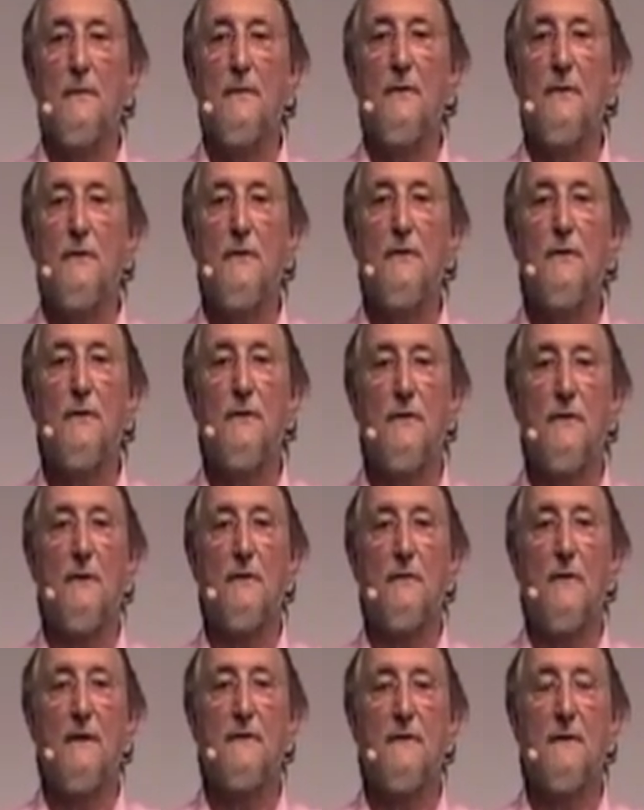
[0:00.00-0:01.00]
produce
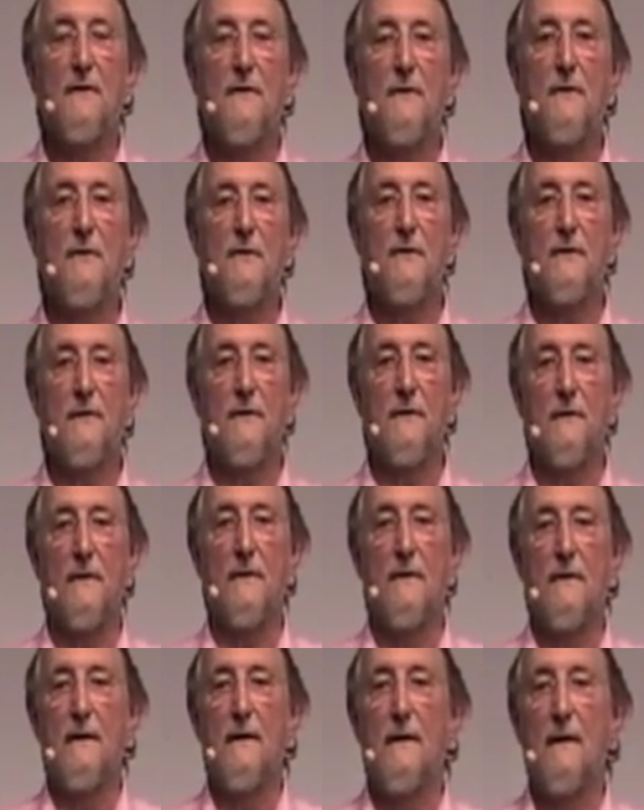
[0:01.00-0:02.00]
a
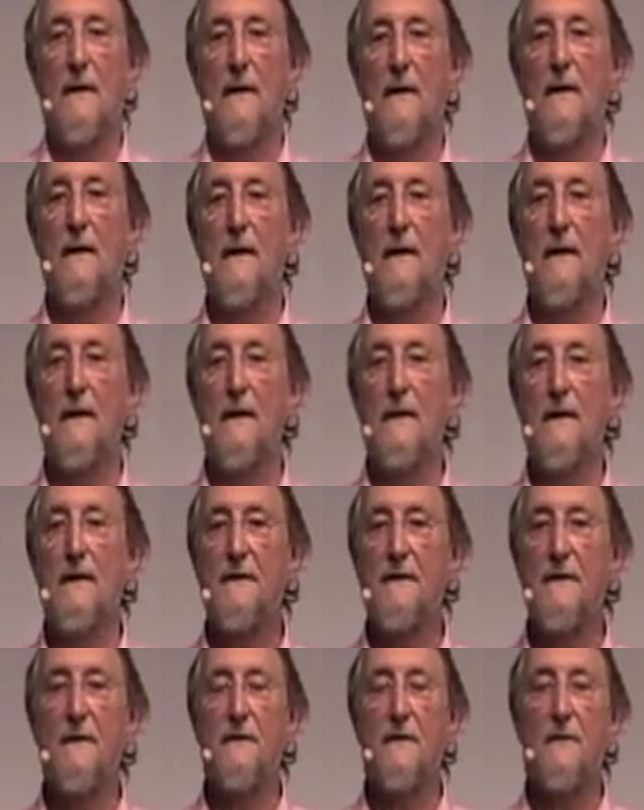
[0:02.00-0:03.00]
resolution in a
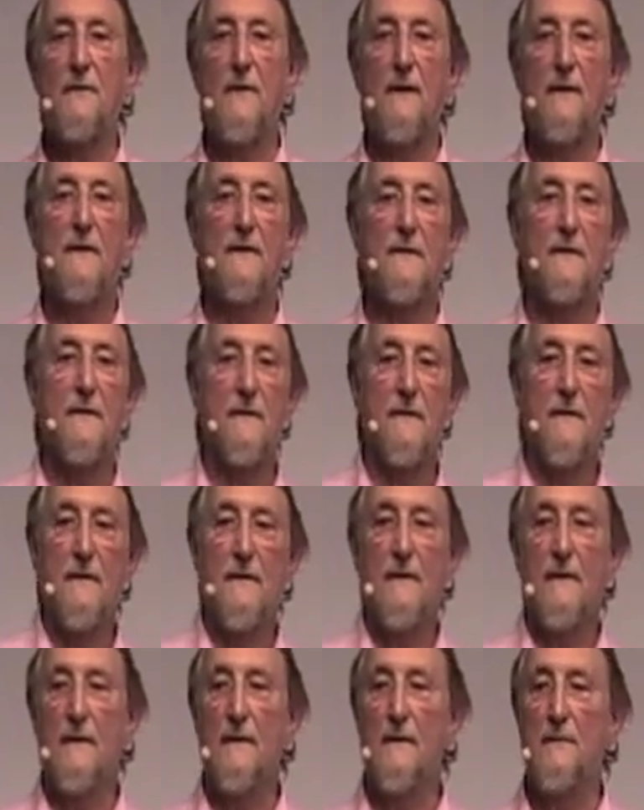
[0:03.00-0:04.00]
situation,
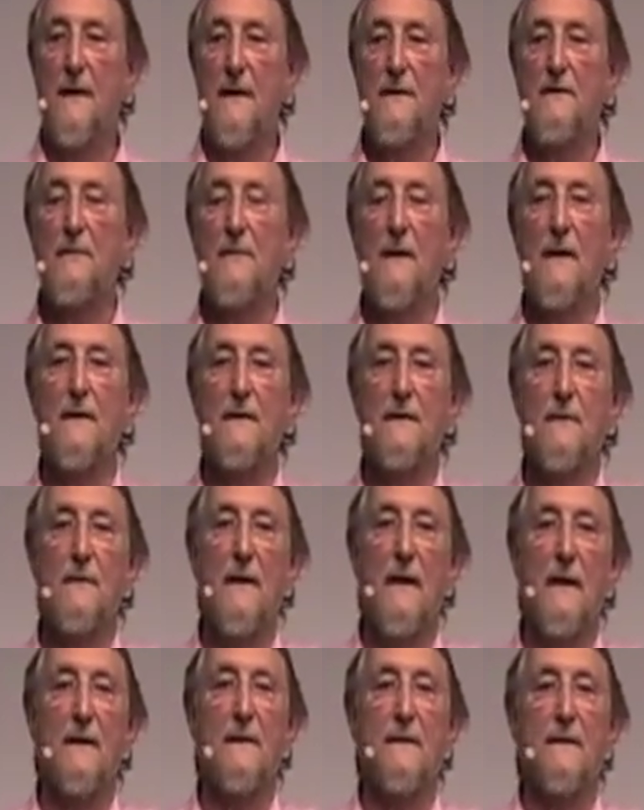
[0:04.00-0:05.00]
a better way to
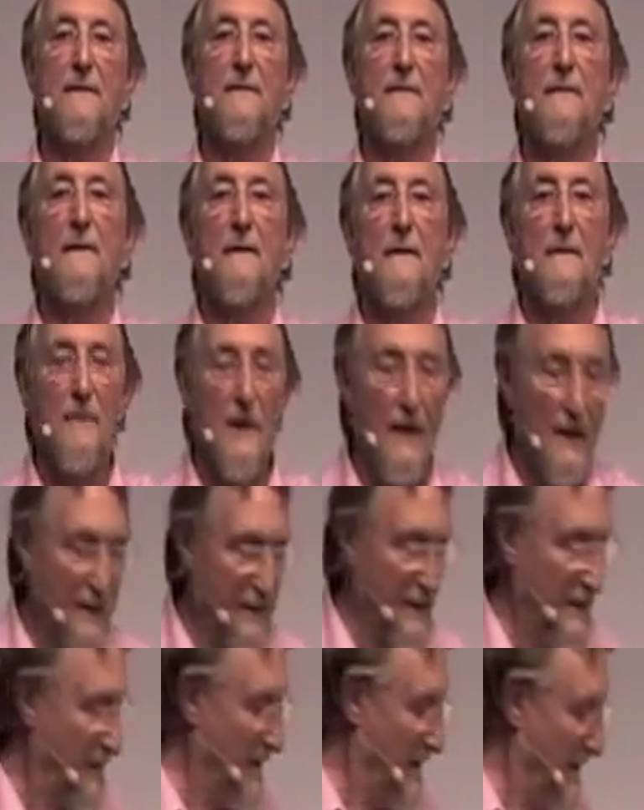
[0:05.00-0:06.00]
act,
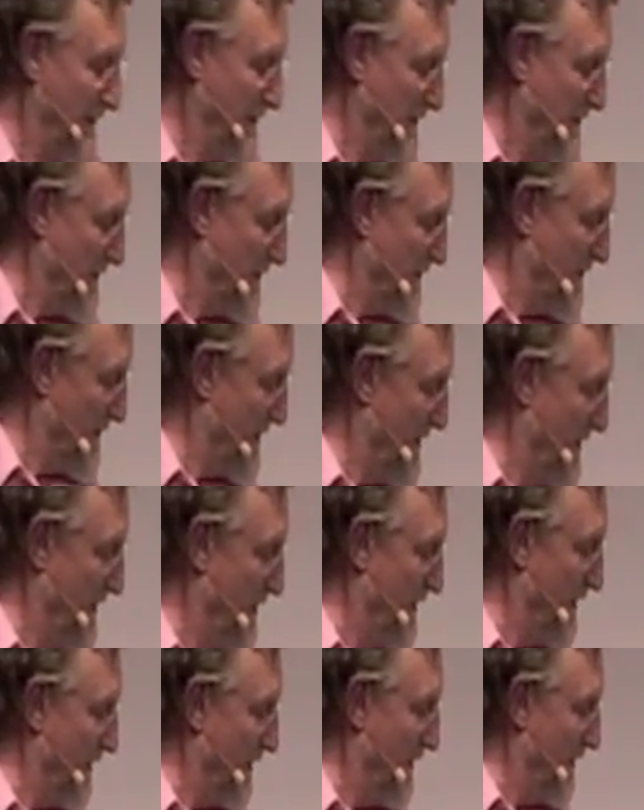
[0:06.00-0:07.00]
part of our
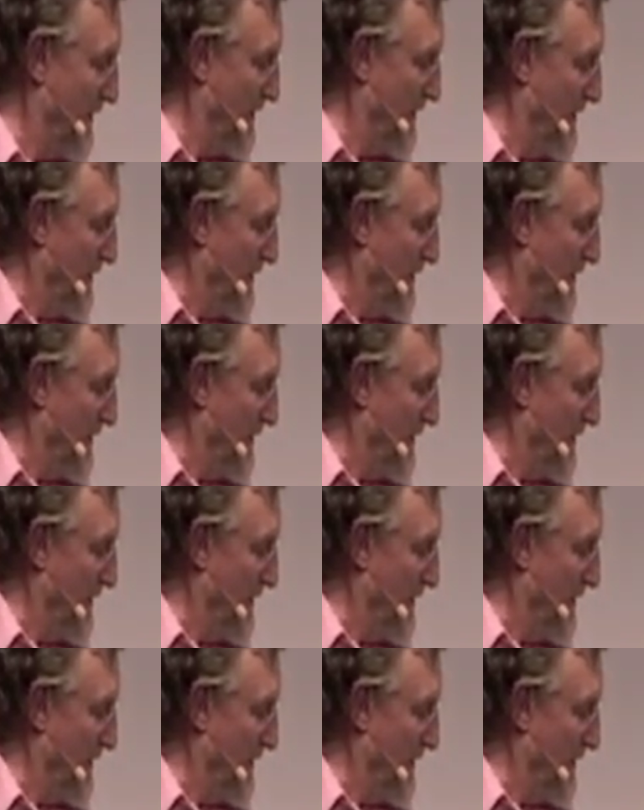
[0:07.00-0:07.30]
training.